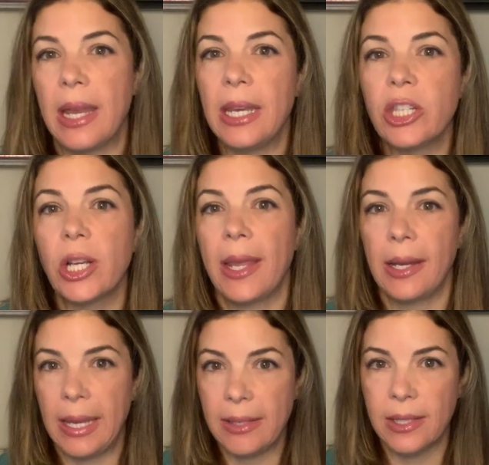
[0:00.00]
initially
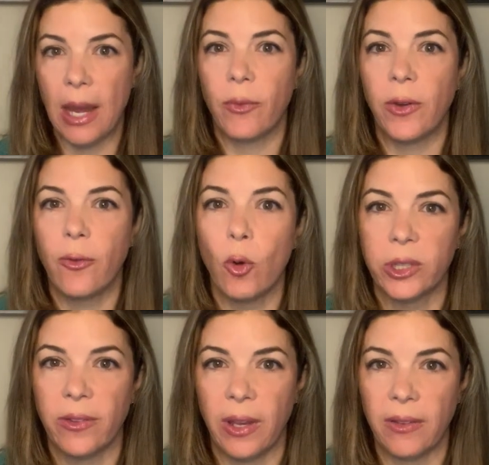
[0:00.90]
at least every four
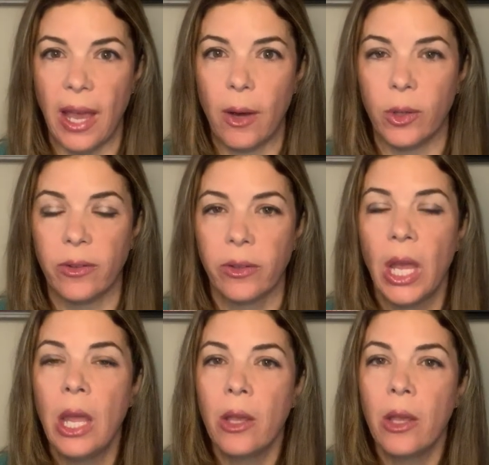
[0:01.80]
to six hours.